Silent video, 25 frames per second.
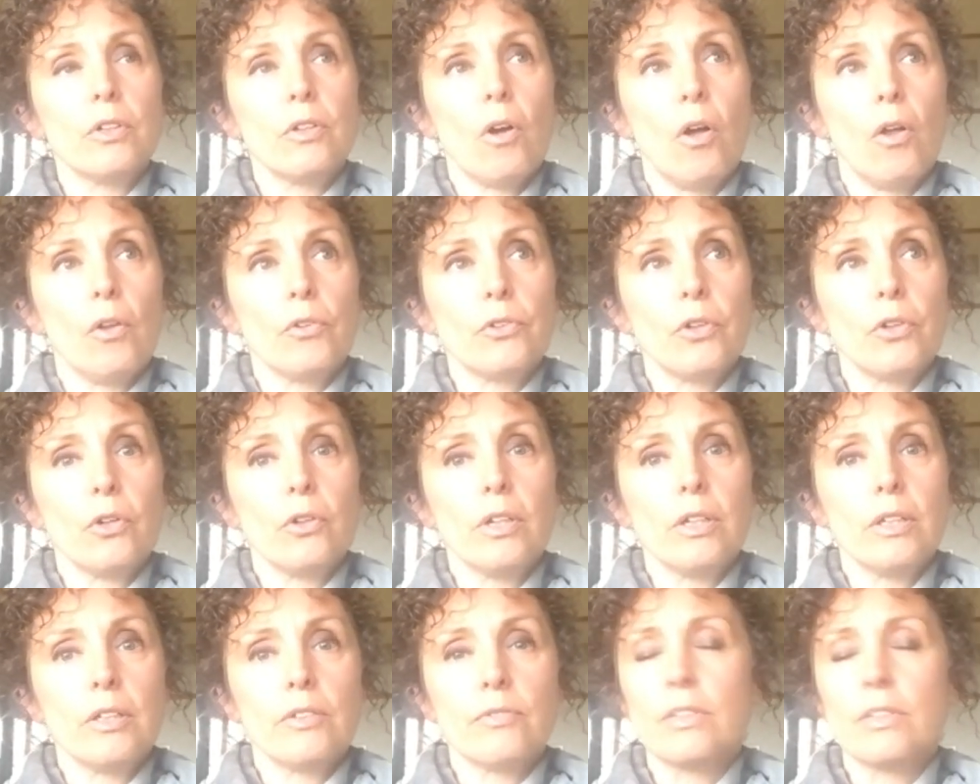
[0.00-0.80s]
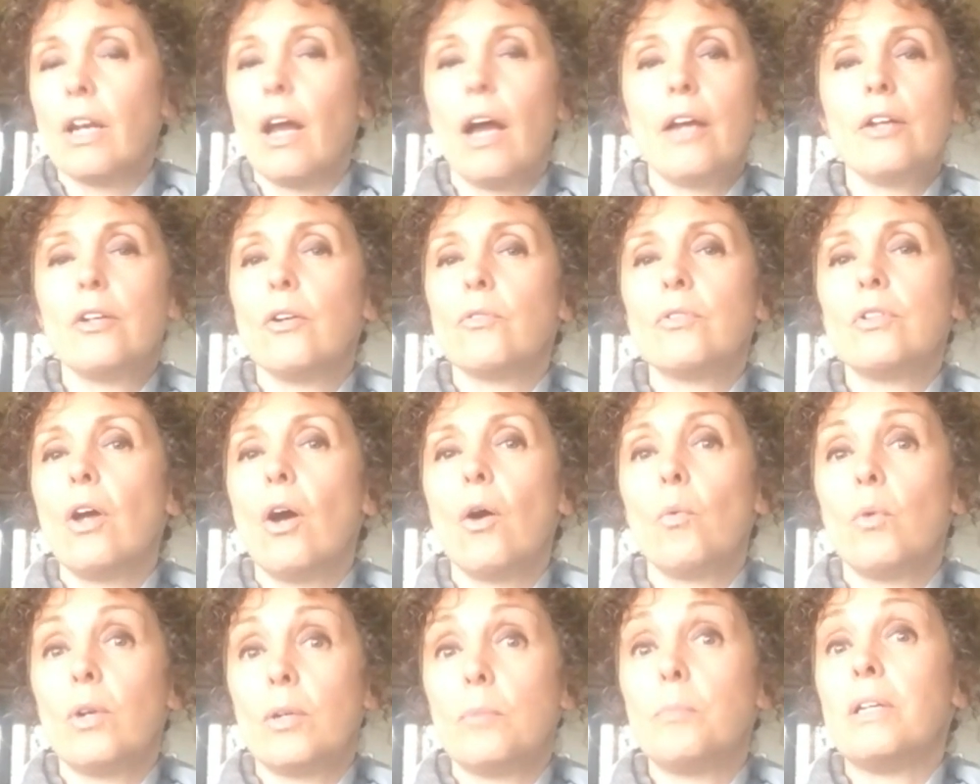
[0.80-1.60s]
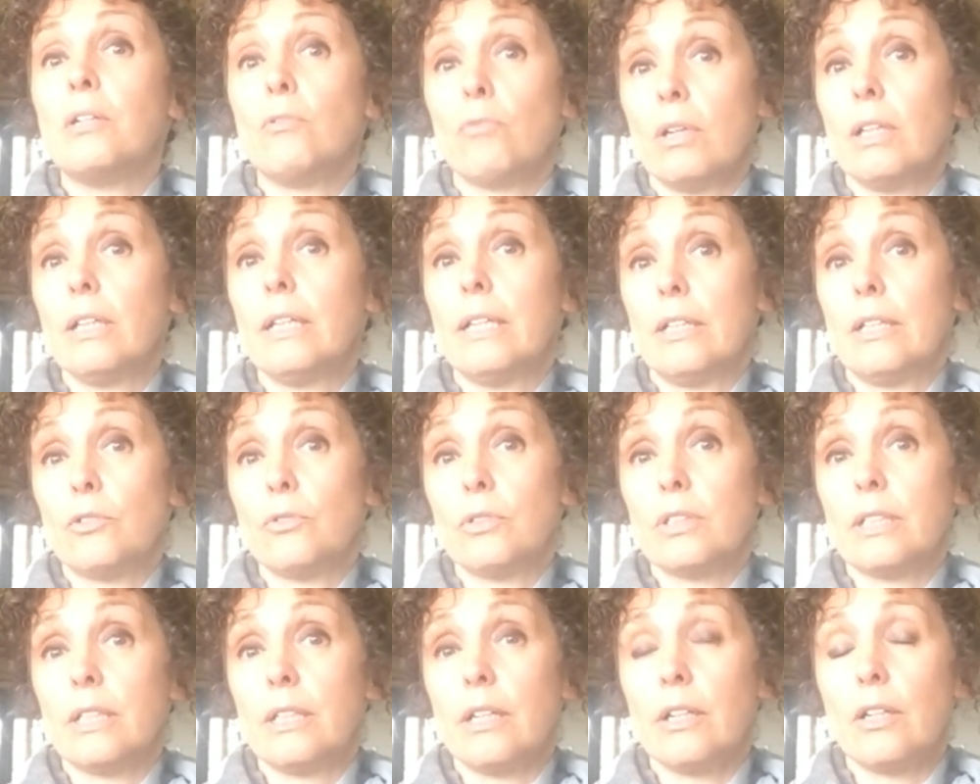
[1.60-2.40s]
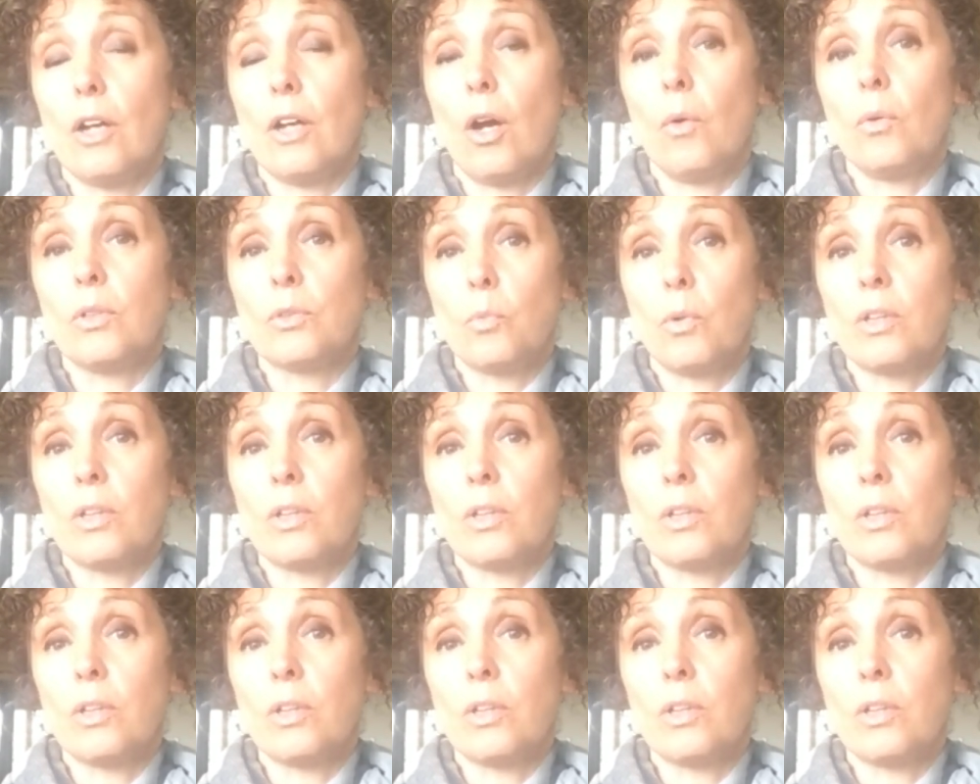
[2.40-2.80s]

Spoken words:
alternatives, and I don't know, would be really interesting to know is